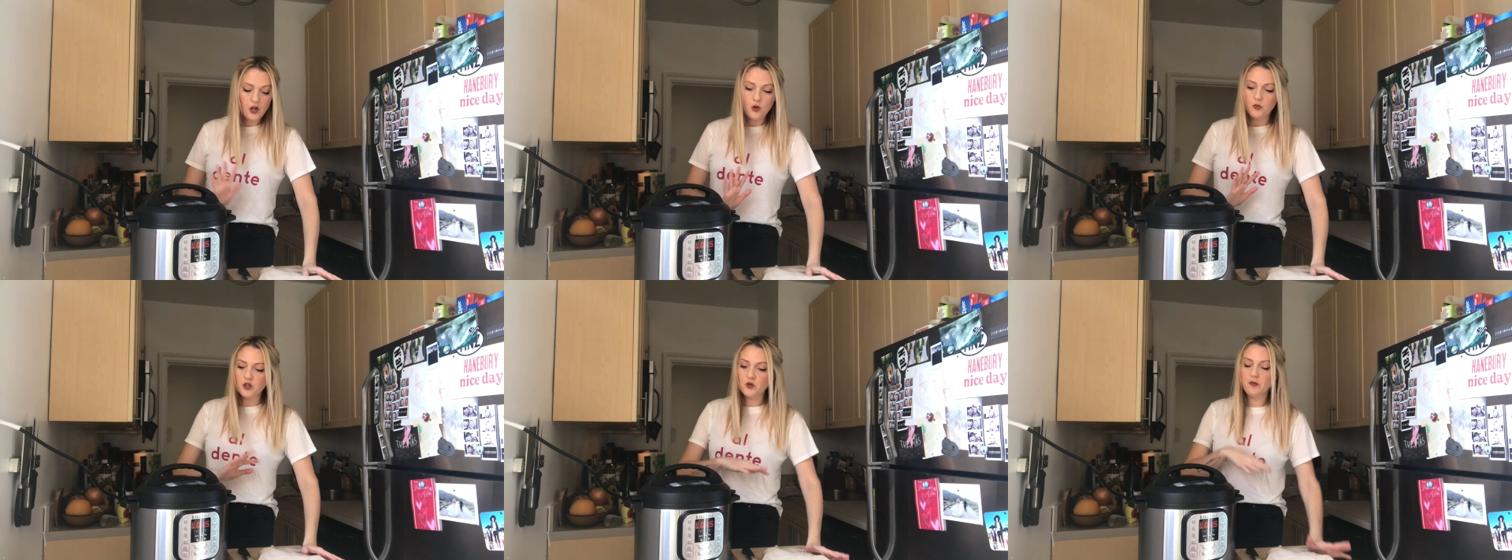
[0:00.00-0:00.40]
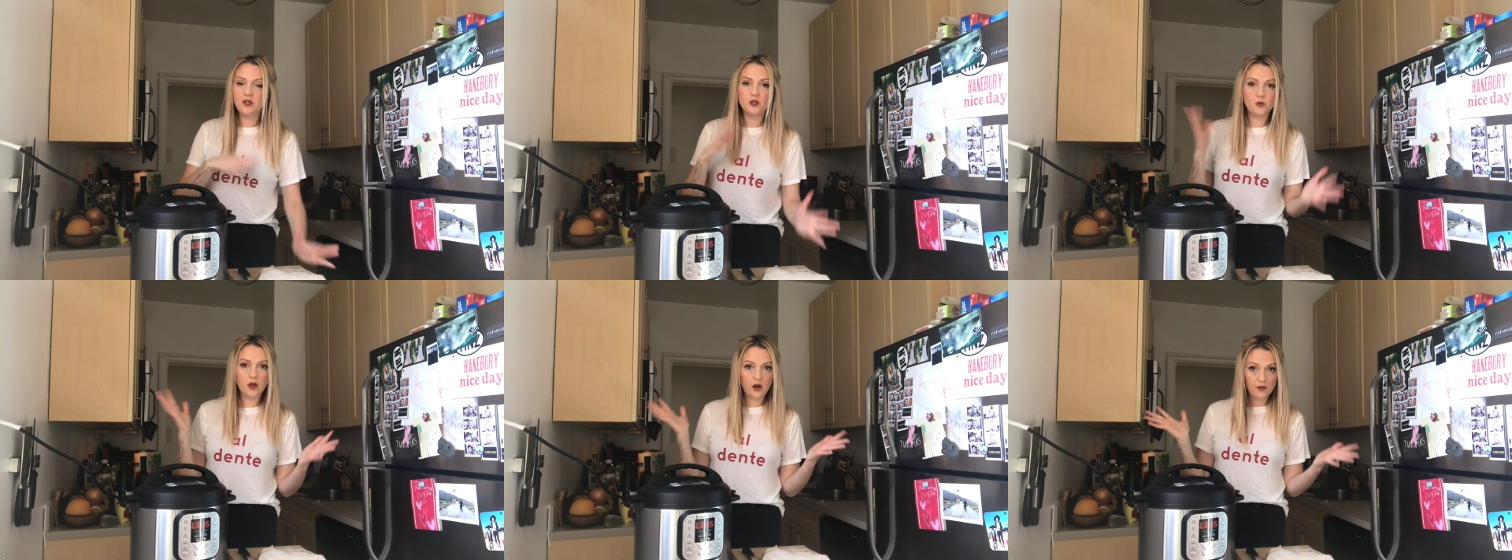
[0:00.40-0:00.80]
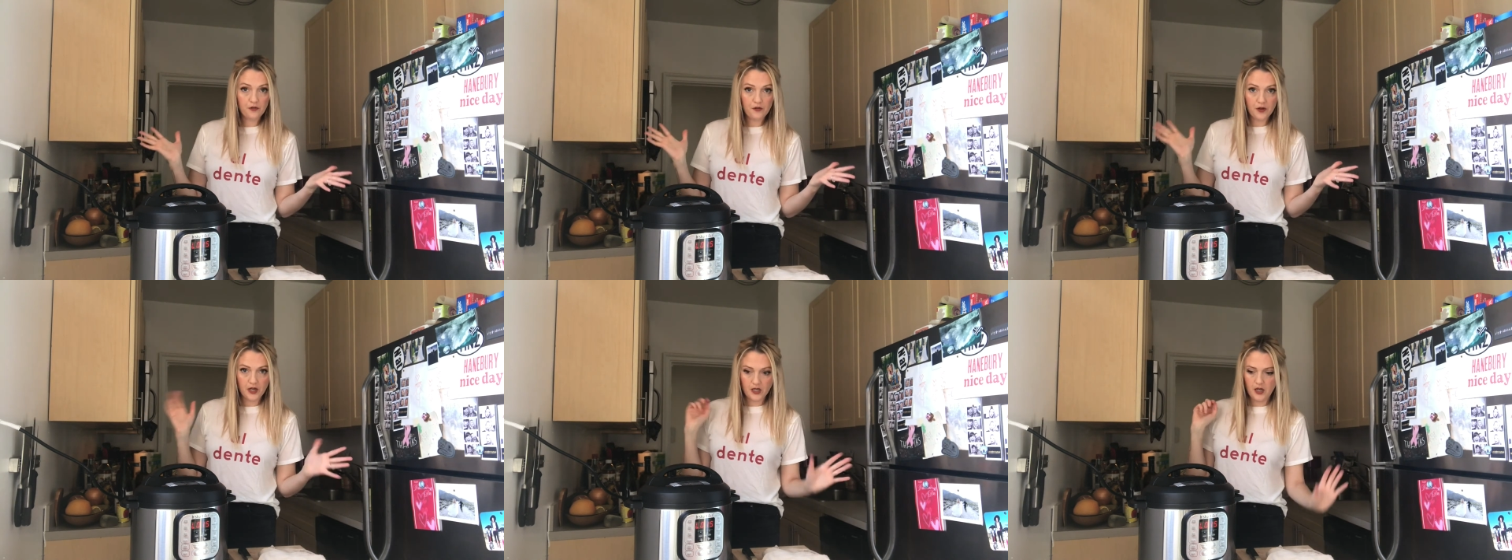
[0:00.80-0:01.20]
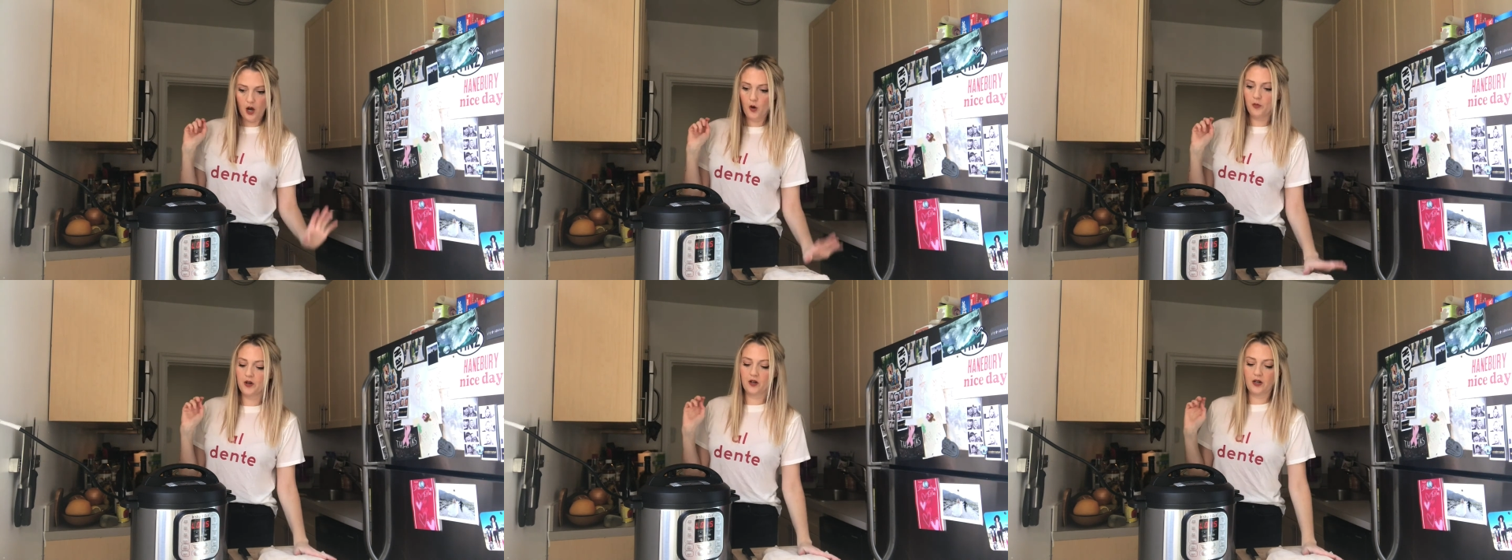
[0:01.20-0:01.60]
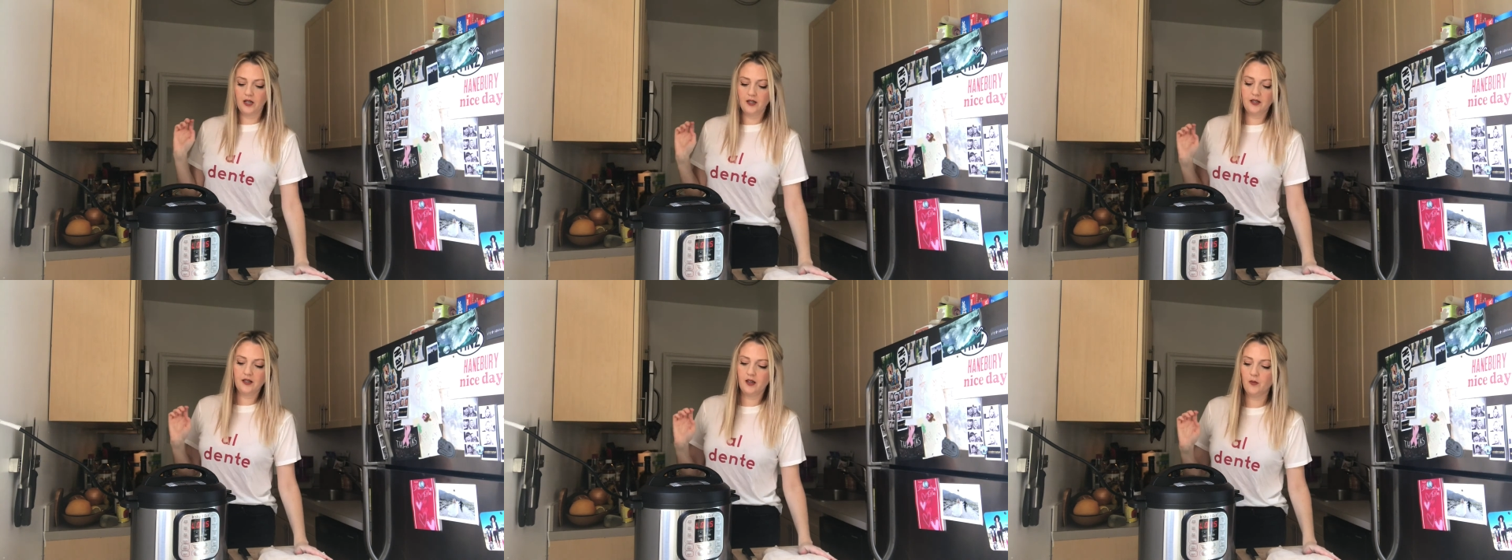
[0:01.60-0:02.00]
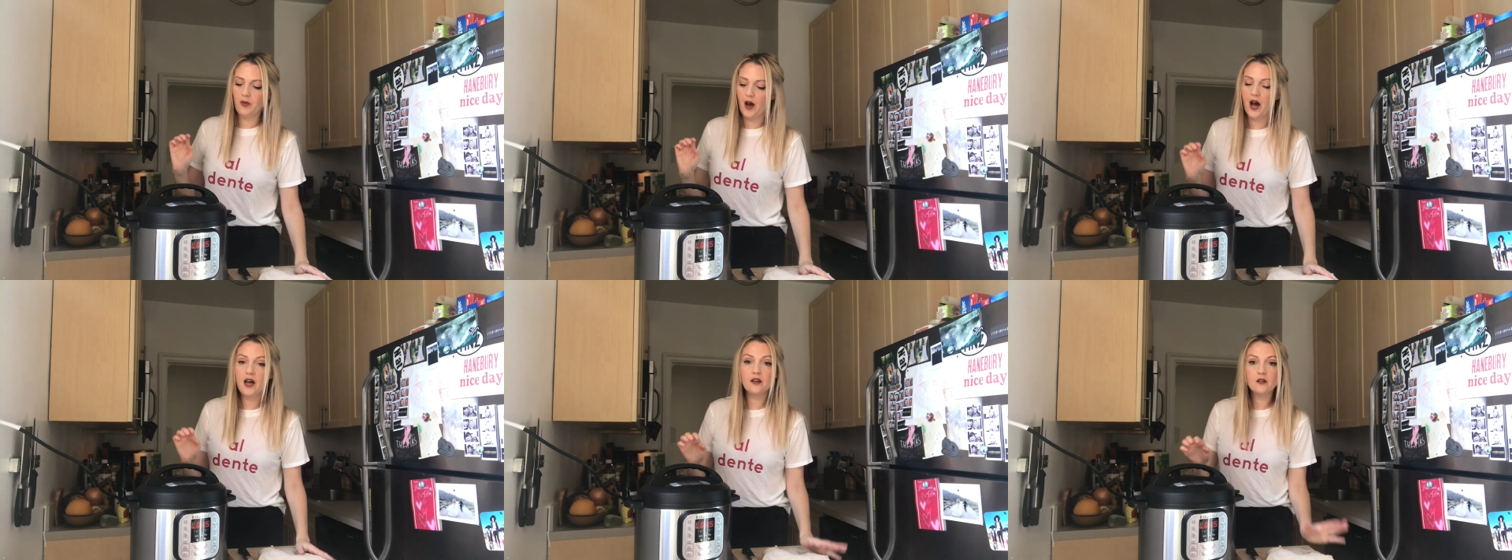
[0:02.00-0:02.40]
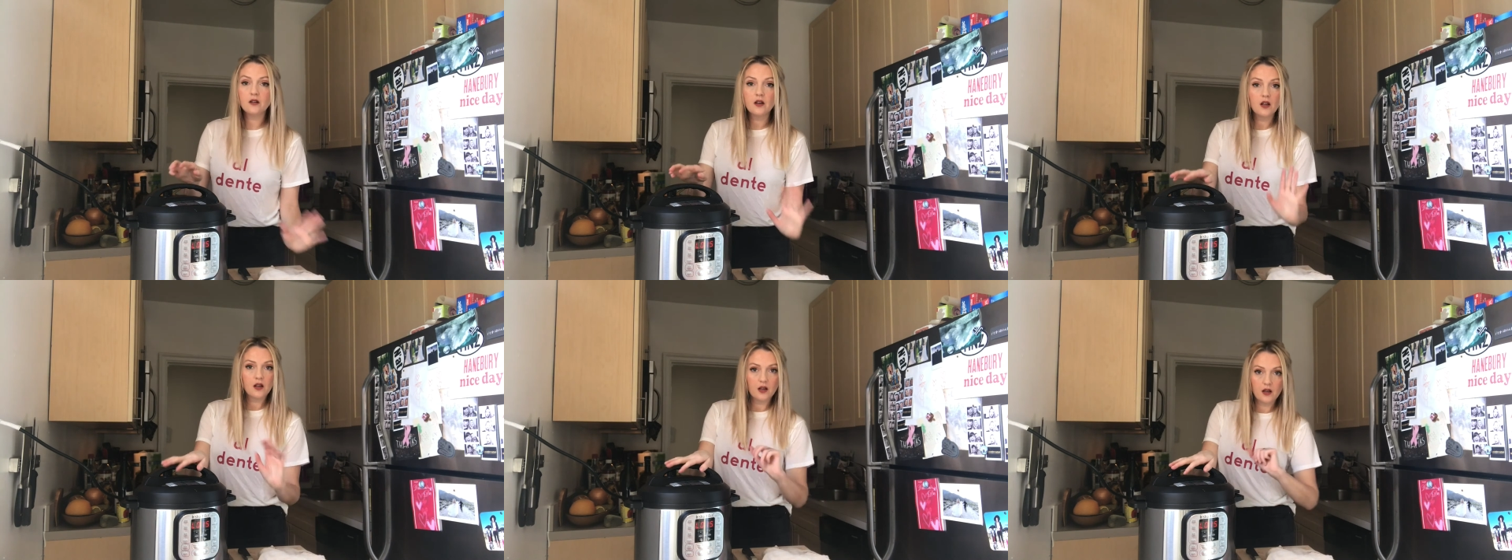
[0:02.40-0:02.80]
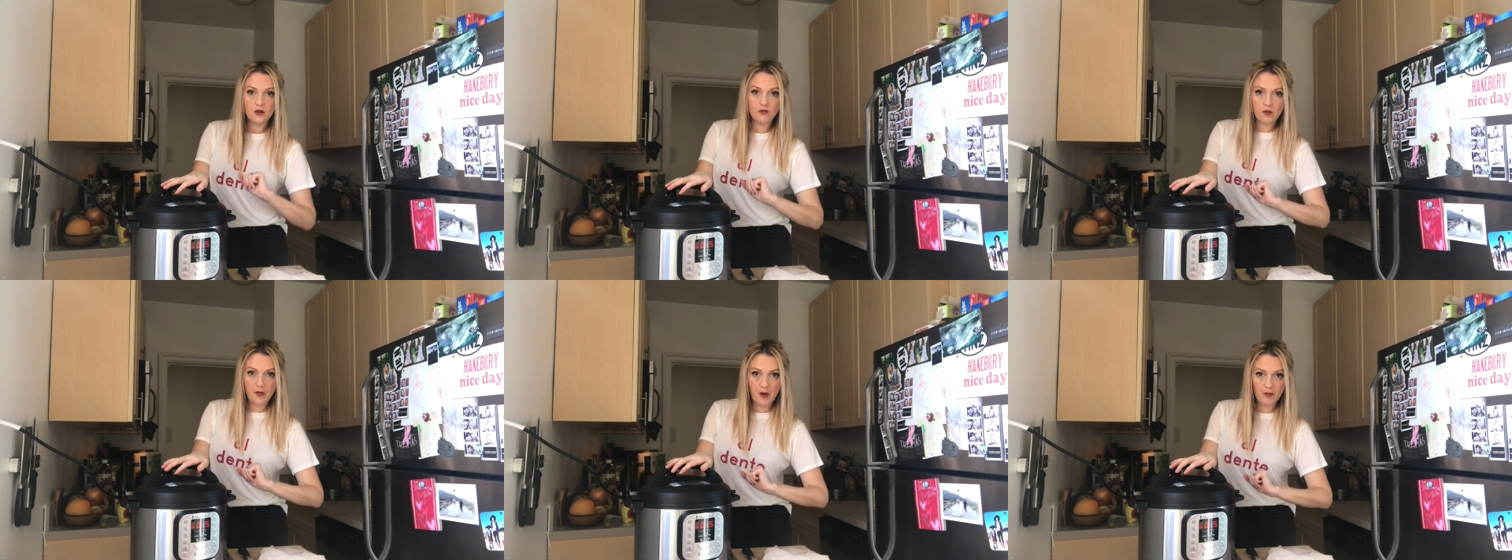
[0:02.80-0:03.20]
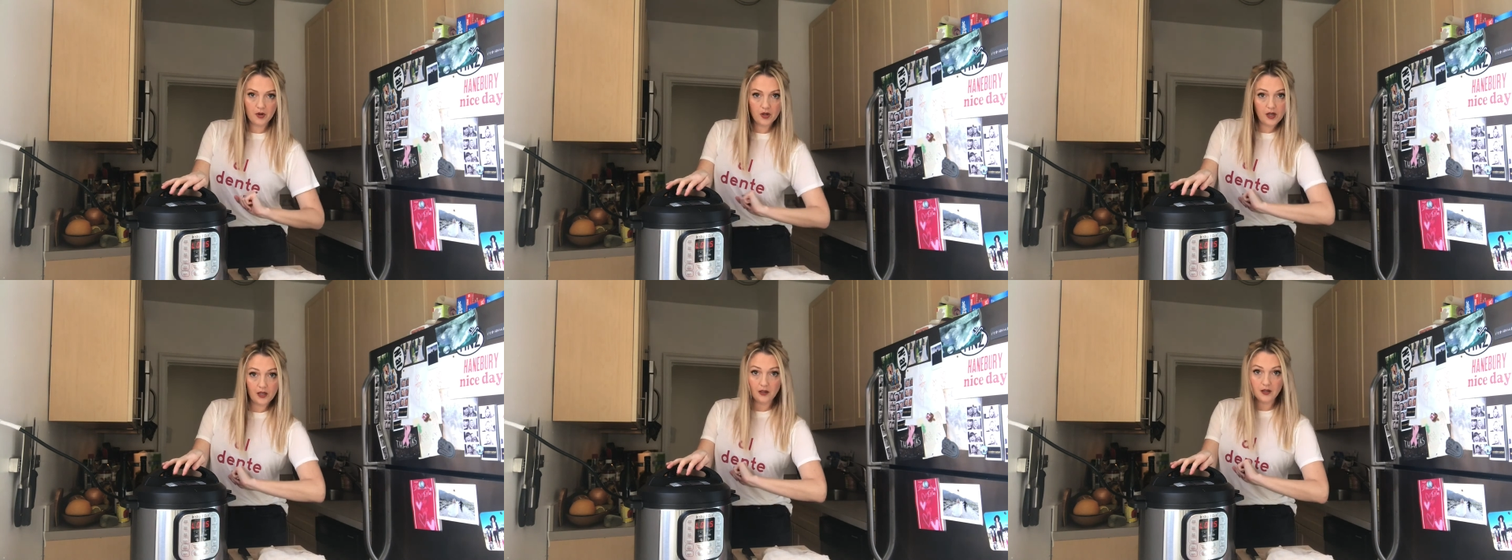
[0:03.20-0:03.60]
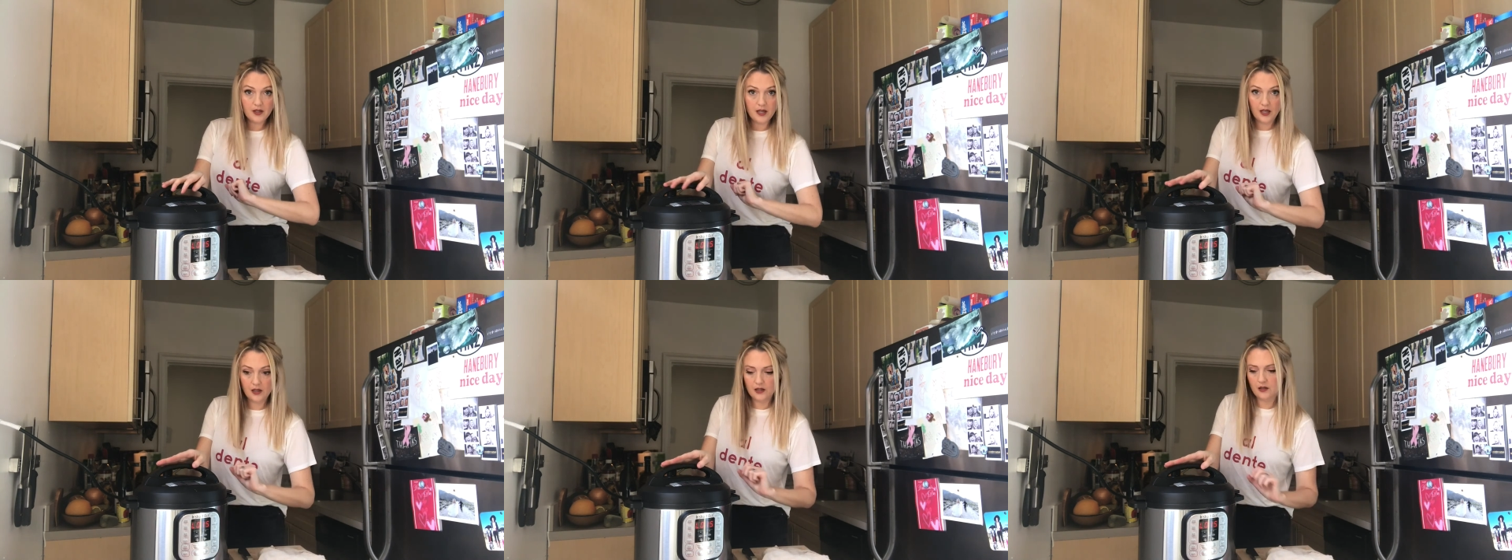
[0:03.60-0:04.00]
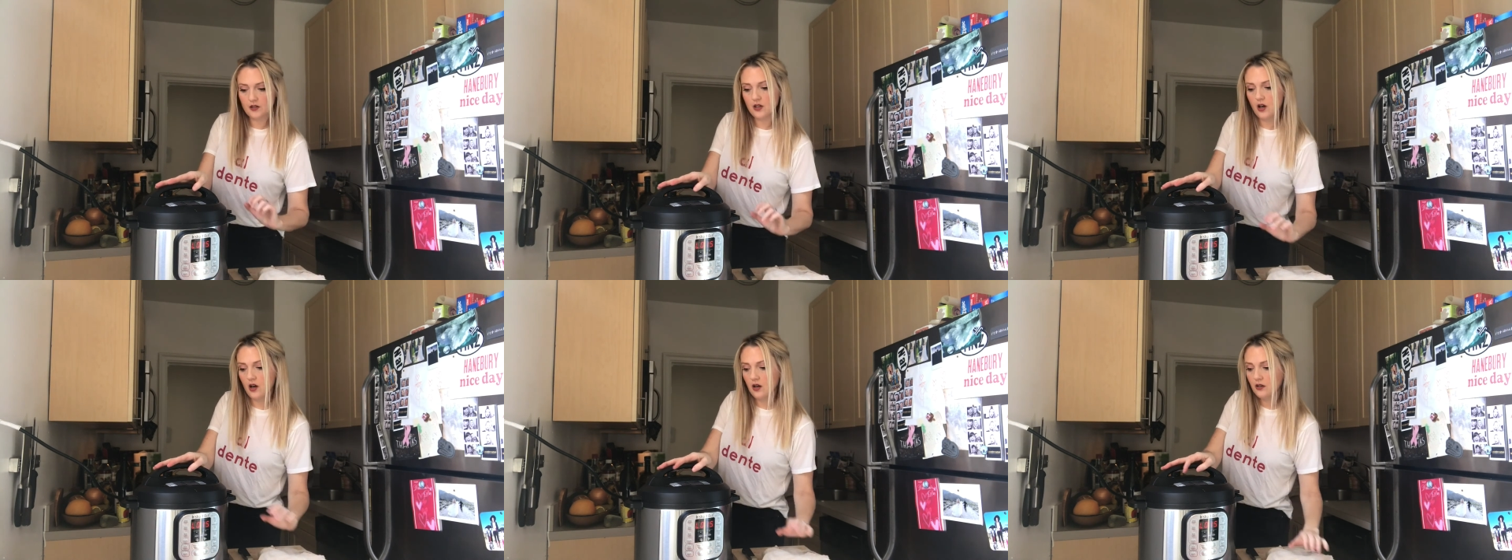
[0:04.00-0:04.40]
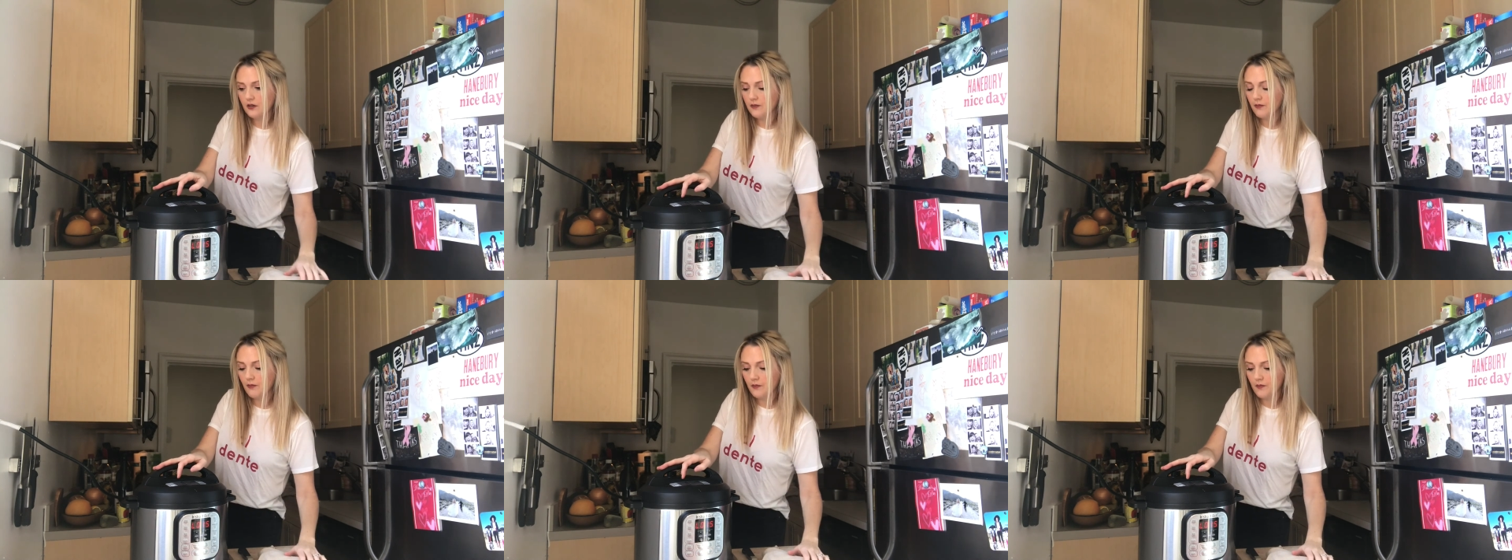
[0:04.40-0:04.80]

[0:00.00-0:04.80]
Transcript: which means we are free to open our Instant Pot. Remember, it'll sing a little song.